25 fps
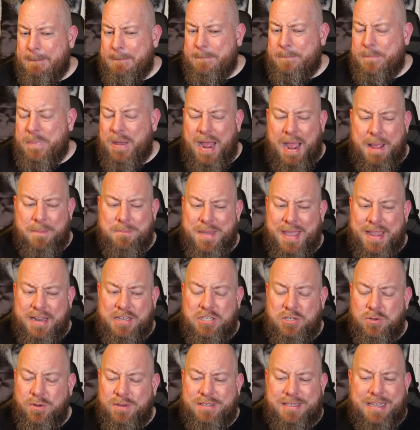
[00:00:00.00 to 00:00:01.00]
But I
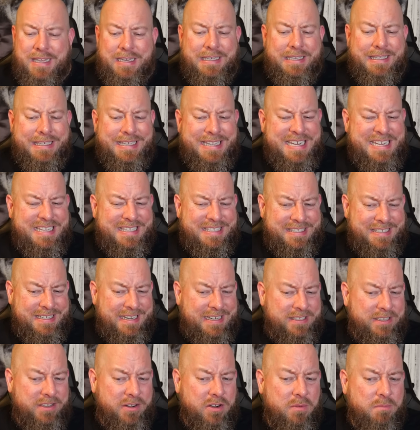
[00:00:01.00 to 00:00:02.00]
bet you it's at least
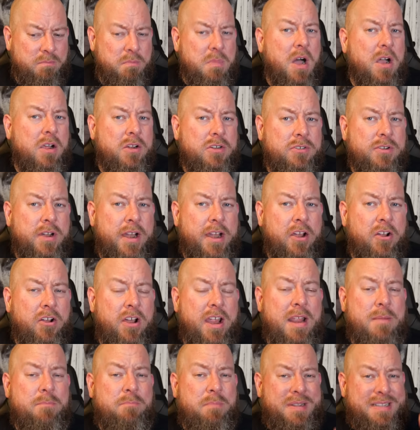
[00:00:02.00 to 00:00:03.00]
600 bucks right here
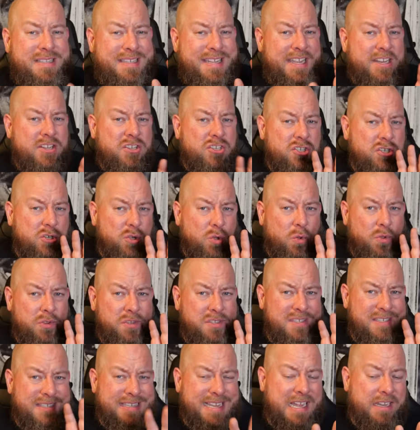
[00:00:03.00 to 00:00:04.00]
in potential
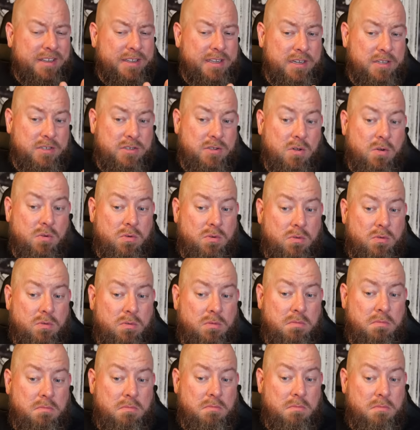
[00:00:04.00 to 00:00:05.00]
selling total.
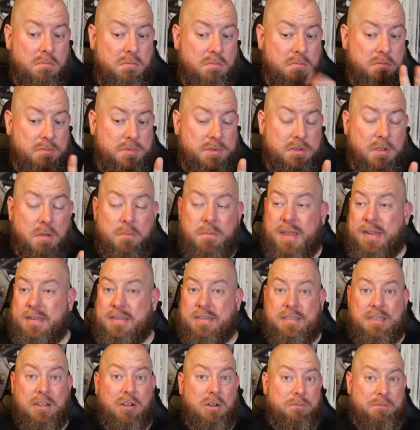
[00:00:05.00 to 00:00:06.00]
So it's
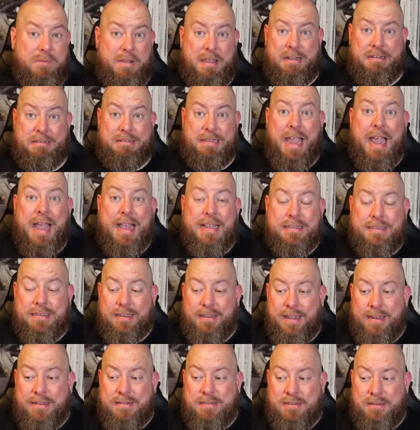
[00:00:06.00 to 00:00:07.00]
still
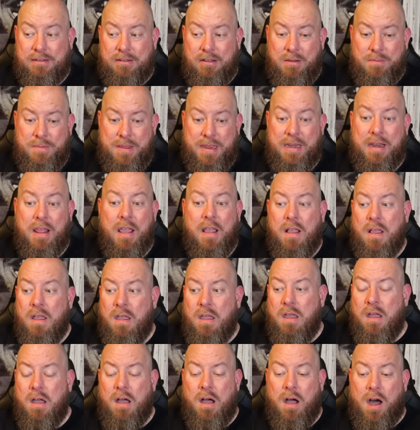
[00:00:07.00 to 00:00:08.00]
fantastic. That's still, I mean,
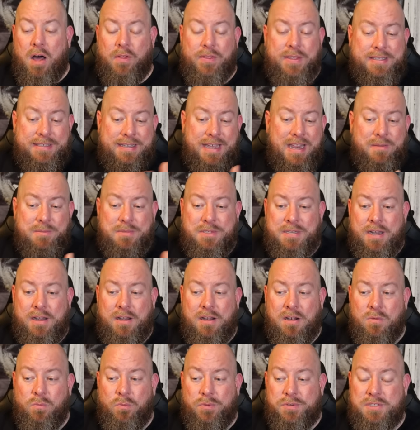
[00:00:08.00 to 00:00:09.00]
all these items
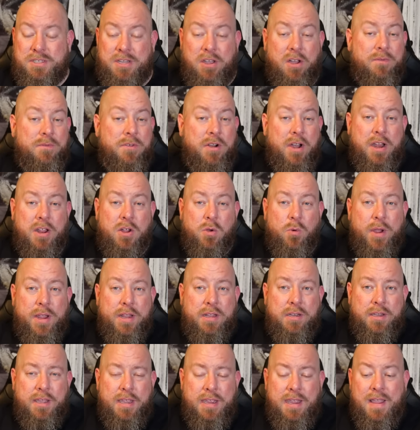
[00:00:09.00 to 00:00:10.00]
here will sell very
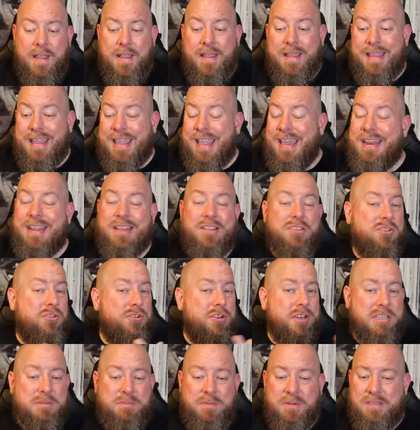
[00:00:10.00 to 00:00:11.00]
quickly. It is
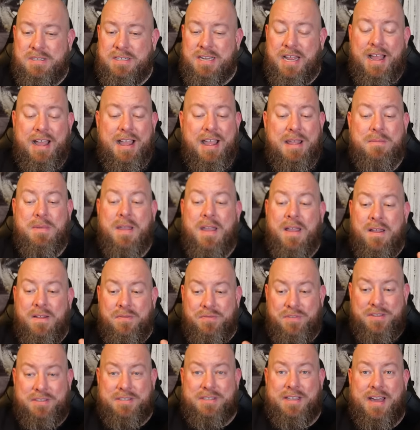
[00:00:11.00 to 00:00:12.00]
Christmas time.
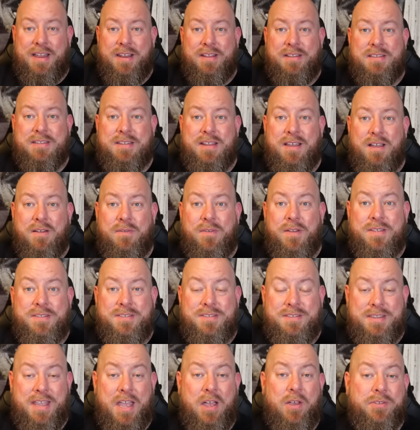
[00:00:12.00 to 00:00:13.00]
This kind of stuff
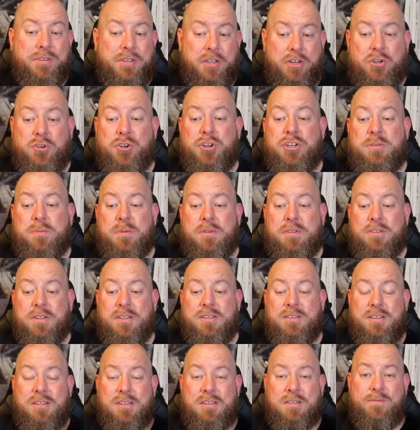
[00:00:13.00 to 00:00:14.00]
sells at Christmas.
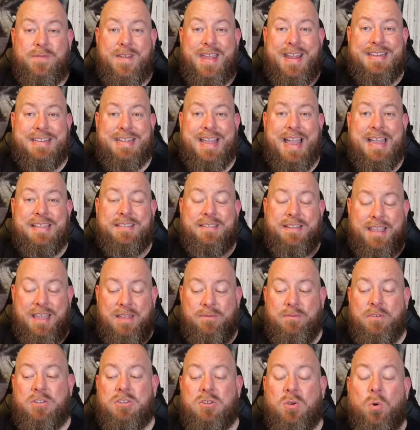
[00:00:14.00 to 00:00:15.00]
This is fantastic
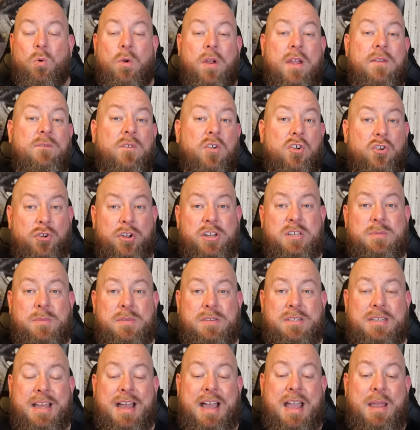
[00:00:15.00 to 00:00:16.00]
inventory for
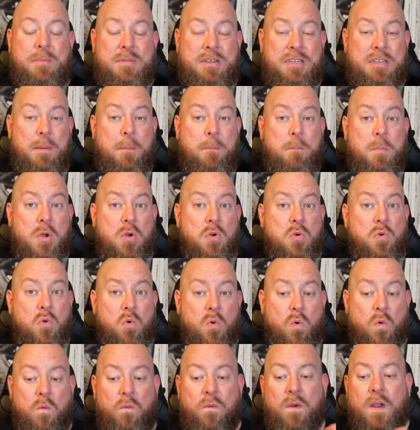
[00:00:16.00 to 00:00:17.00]
Christmas time to
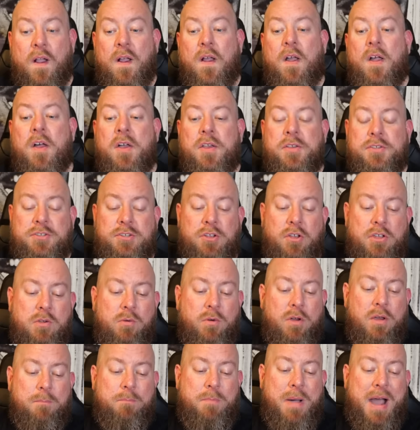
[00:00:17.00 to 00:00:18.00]
move. So you
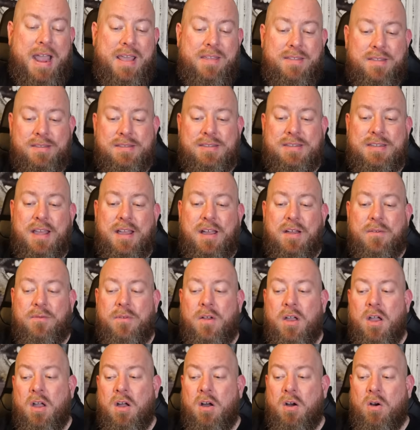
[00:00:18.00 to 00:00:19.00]
want to buy this
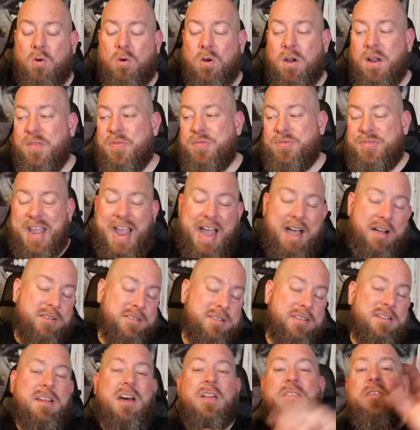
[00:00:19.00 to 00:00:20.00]
stuff or a
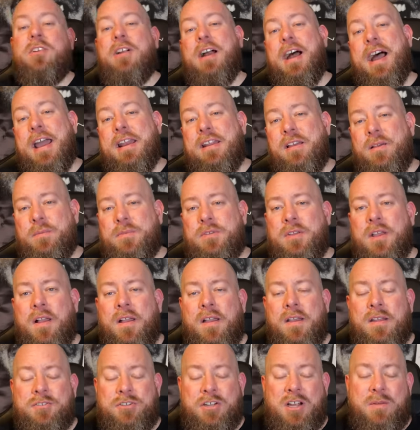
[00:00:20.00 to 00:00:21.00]
thousand other items,
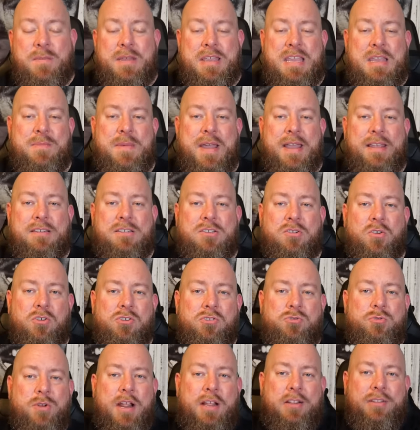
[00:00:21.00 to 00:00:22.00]
check out my eBay store,
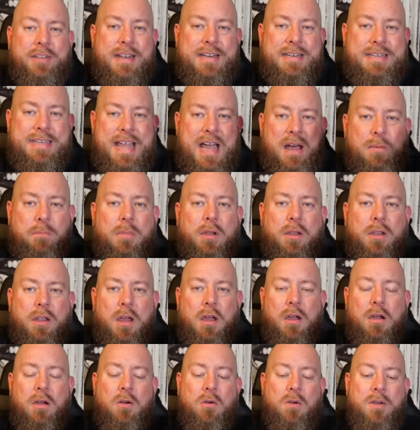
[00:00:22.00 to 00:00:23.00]
direct link down
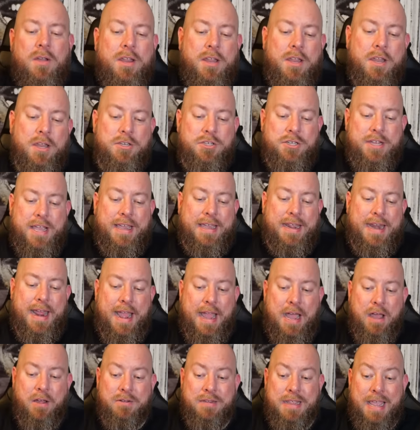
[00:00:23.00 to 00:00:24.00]
below. Check it
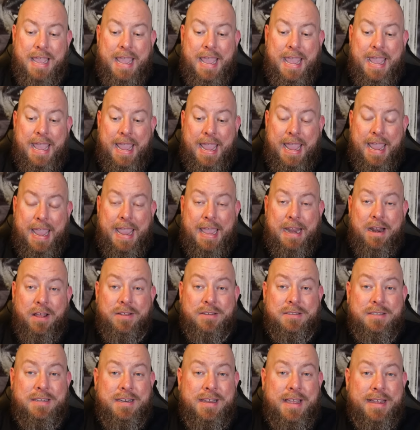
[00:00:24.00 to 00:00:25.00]
out. And
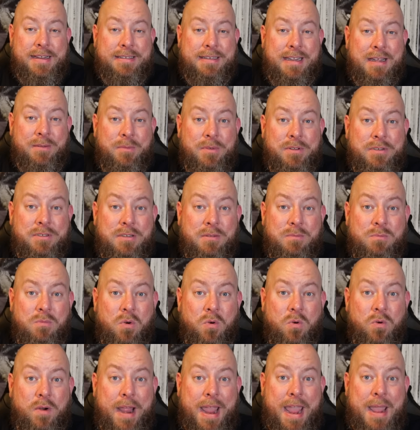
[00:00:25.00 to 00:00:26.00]
I'll see you next time with some
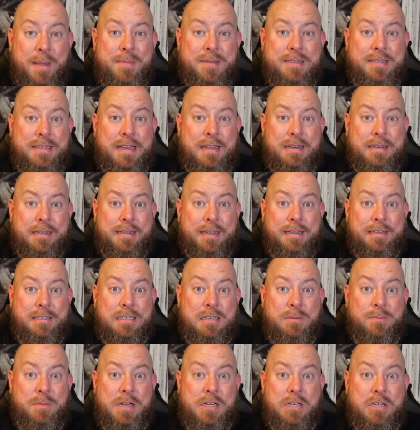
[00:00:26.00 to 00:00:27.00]
more Amazon
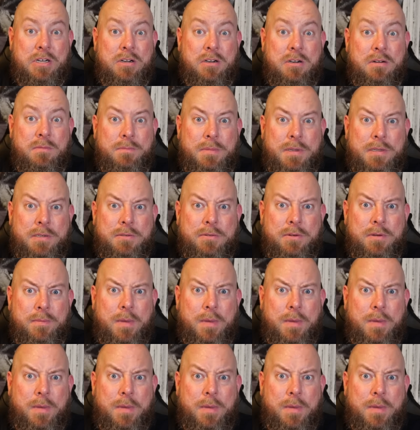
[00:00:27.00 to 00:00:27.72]
custom return mystery